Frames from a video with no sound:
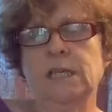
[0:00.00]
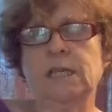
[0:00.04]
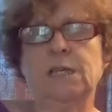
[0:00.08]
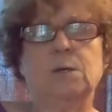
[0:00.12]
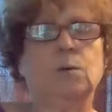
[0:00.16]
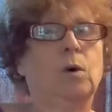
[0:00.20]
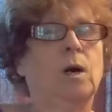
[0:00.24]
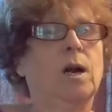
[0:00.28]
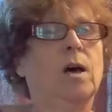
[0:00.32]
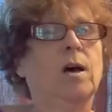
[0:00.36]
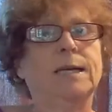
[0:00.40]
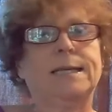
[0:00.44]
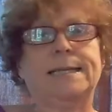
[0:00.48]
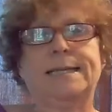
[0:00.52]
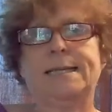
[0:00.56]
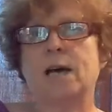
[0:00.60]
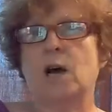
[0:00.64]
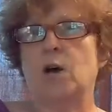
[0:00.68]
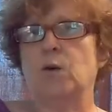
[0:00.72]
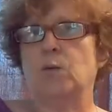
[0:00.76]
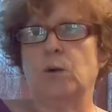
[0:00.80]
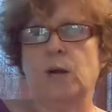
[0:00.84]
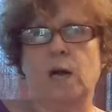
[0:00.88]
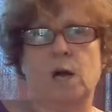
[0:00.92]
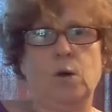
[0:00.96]
Well, I
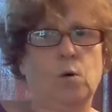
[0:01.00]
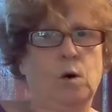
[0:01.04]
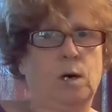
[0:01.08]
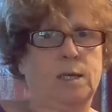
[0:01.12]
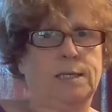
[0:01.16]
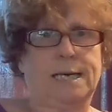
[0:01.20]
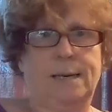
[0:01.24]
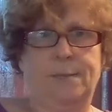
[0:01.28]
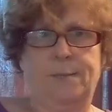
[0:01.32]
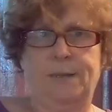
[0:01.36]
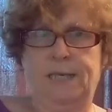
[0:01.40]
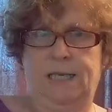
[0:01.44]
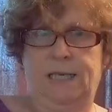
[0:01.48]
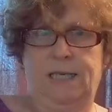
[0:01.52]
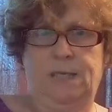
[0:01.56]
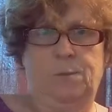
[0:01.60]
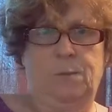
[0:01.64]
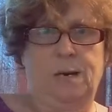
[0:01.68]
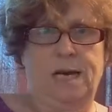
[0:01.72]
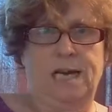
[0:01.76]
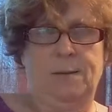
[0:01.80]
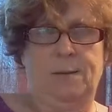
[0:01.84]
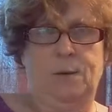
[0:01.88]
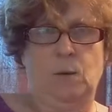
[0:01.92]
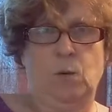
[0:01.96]
don't know what had happened to this
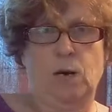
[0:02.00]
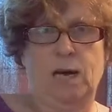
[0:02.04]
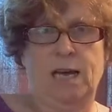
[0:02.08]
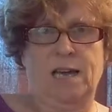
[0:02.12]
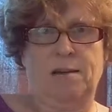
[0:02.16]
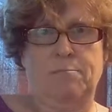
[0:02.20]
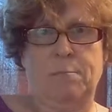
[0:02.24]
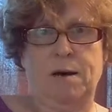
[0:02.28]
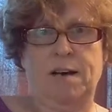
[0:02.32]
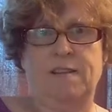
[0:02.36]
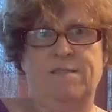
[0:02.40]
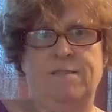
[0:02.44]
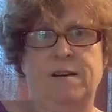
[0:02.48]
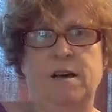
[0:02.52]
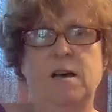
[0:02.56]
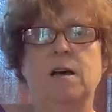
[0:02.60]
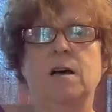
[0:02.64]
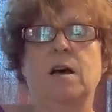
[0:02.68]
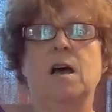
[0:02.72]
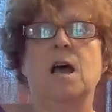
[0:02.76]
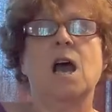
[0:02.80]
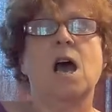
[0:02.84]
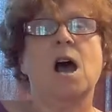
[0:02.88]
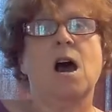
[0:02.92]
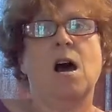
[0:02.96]
baby wafer.
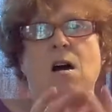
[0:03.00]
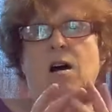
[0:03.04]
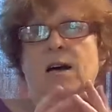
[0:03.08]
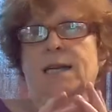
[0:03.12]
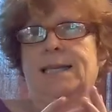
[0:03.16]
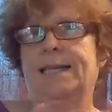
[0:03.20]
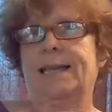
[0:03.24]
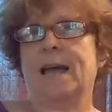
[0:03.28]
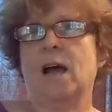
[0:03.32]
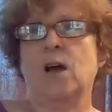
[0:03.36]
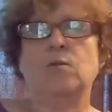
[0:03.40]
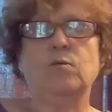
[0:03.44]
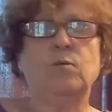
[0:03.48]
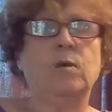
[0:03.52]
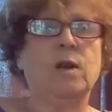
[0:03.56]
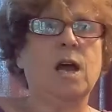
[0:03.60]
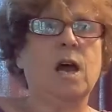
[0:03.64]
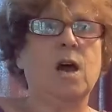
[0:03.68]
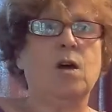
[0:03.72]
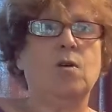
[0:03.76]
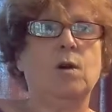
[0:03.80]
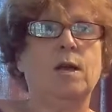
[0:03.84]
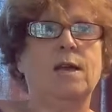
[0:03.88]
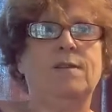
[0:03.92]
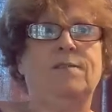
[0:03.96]
I don't
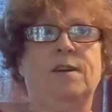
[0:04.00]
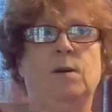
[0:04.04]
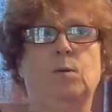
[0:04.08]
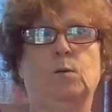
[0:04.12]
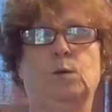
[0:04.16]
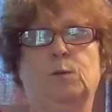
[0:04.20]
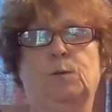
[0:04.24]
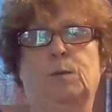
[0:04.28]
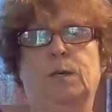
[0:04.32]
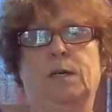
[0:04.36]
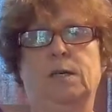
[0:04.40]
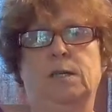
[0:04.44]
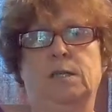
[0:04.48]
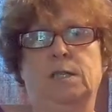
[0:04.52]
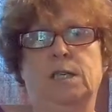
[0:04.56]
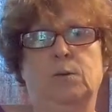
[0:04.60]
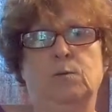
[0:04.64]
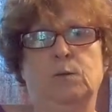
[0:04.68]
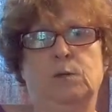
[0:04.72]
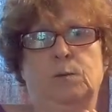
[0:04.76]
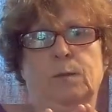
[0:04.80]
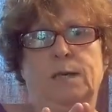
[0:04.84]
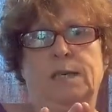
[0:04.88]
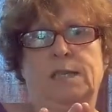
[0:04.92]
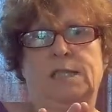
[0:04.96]
know if it was because it
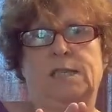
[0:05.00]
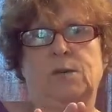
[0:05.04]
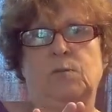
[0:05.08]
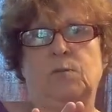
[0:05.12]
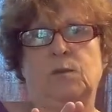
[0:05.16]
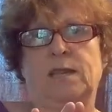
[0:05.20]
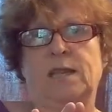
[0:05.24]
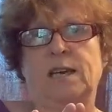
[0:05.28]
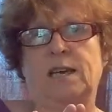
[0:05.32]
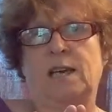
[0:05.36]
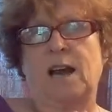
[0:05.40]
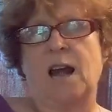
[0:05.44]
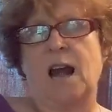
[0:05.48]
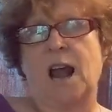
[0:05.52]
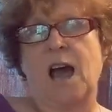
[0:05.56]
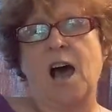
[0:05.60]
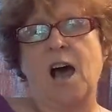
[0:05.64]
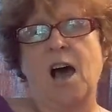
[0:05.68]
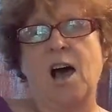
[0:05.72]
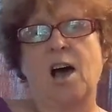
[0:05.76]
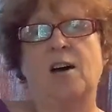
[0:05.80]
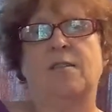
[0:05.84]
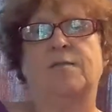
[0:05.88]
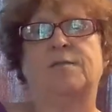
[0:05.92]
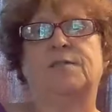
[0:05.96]
was mixing with the
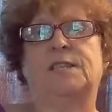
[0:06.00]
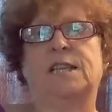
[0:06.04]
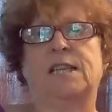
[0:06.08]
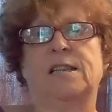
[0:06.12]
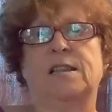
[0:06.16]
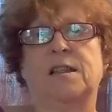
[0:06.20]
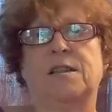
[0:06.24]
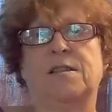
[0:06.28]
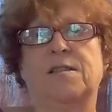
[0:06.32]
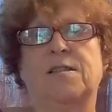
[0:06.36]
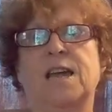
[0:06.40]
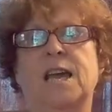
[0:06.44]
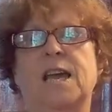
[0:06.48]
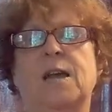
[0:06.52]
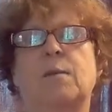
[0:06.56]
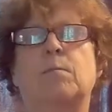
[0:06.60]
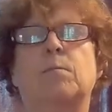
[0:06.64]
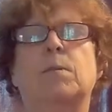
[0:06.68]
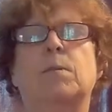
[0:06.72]
gloves and the thing,